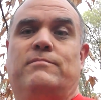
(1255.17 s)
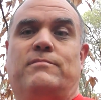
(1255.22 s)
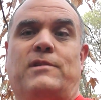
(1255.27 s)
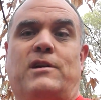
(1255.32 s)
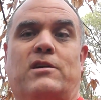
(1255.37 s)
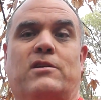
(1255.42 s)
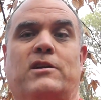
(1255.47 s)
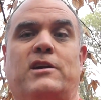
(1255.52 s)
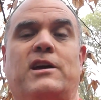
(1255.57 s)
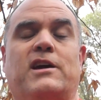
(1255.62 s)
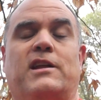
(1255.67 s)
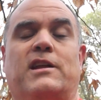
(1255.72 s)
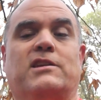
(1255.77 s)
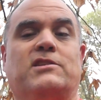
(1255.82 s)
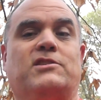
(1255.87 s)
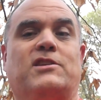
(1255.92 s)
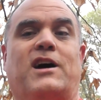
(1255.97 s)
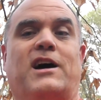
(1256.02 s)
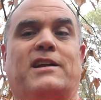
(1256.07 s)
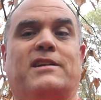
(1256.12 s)
There again,
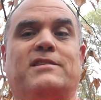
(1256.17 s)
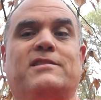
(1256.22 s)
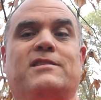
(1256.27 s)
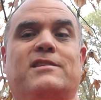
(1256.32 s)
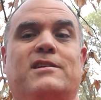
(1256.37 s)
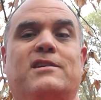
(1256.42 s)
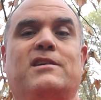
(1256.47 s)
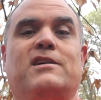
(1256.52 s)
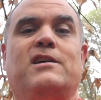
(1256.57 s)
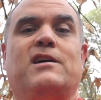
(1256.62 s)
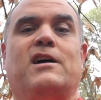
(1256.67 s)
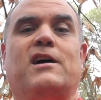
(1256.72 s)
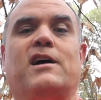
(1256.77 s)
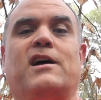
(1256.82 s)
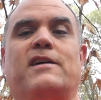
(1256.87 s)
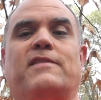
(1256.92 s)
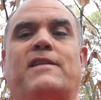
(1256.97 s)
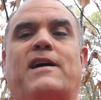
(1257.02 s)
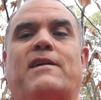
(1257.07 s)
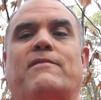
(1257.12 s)
it's not,
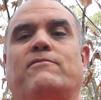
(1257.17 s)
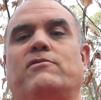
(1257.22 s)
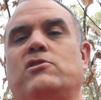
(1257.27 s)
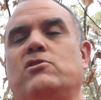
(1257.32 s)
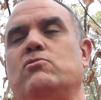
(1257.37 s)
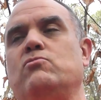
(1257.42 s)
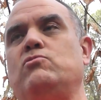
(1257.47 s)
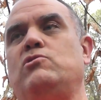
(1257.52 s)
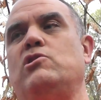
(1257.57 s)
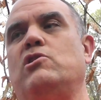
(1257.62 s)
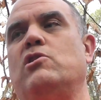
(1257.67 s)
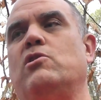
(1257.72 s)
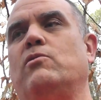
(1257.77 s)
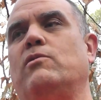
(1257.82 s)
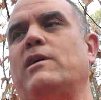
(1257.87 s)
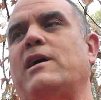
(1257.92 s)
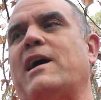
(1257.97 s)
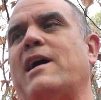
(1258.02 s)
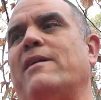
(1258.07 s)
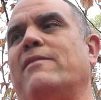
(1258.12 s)
in that view, you
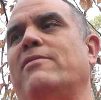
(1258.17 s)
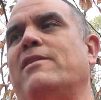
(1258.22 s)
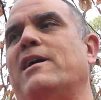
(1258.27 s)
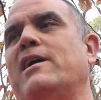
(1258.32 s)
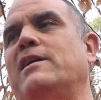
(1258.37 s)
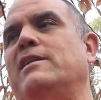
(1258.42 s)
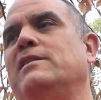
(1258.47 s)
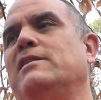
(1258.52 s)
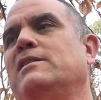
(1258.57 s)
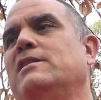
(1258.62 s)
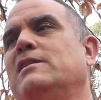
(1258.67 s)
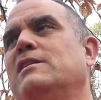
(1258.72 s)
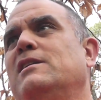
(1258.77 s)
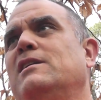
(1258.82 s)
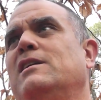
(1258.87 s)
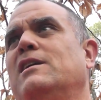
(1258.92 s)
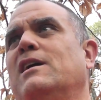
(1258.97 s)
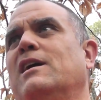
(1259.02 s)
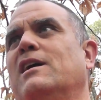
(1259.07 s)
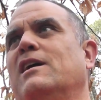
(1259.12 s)
don't have that
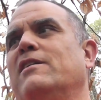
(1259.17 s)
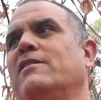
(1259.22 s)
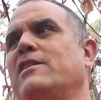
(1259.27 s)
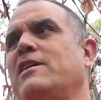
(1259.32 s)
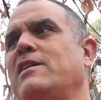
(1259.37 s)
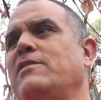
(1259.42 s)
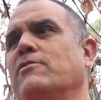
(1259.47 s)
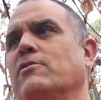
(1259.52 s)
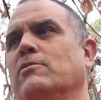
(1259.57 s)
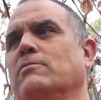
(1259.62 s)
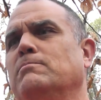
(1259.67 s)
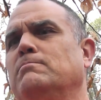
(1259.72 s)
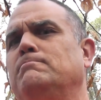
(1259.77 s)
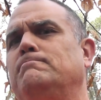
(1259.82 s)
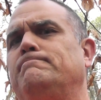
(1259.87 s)
either.